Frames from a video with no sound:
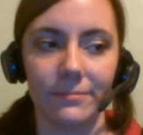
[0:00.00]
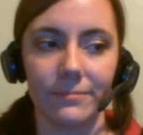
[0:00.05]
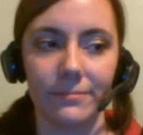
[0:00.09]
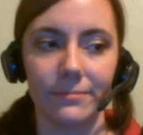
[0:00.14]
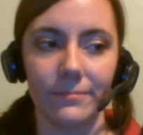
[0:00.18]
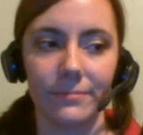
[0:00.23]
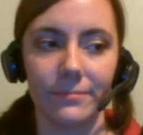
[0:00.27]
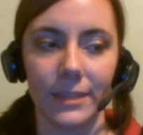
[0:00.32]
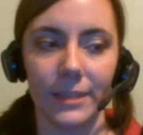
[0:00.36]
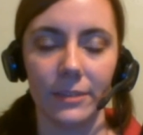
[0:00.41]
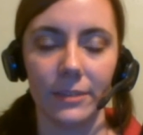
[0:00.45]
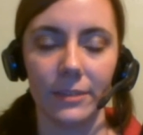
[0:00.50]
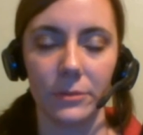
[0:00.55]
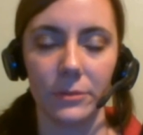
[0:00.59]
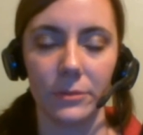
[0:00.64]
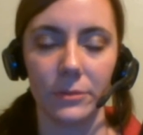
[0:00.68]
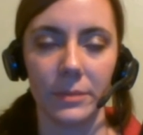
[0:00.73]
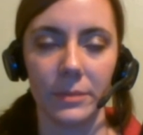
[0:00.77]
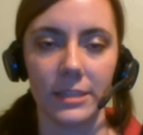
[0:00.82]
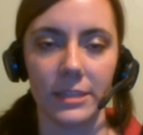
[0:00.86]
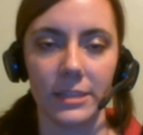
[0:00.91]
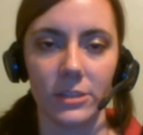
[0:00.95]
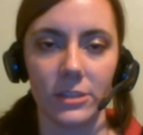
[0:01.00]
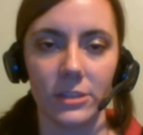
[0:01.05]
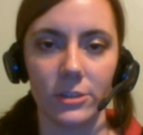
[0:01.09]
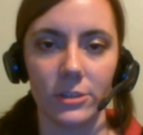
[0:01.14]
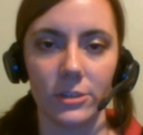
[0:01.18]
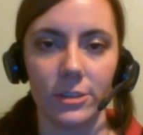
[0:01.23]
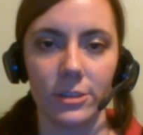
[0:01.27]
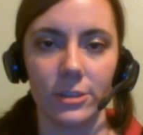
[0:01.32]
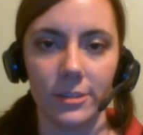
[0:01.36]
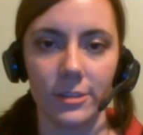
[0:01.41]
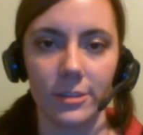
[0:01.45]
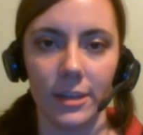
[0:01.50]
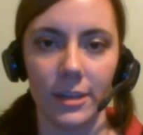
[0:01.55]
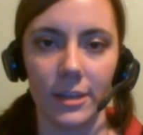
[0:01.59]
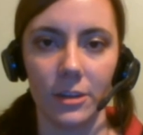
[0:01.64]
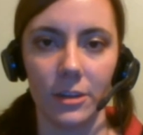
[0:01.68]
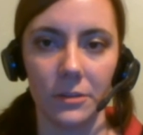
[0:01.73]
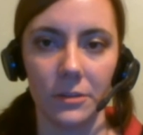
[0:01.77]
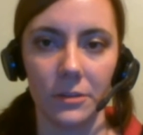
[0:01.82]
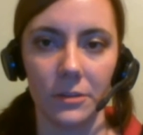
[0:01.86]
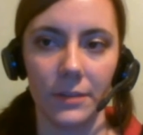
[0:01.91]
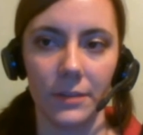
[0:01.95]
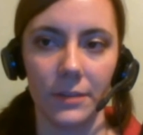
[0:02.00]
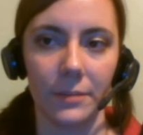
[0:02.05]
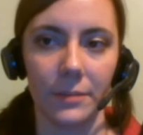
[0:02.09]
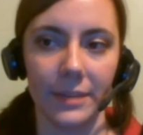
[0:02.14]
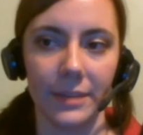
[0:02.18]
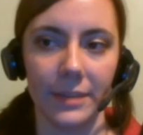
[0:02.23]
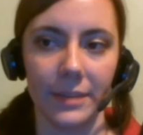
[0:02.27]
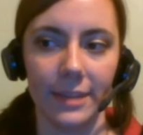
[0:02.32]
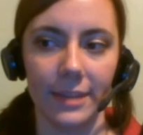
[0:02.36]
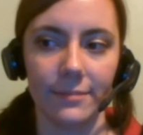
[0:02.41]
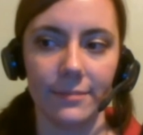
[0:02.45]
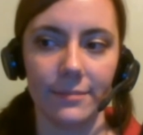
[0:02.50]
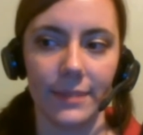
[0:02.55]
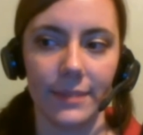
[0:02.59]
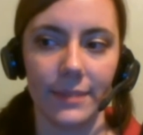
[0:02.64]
I live with my sister and her family,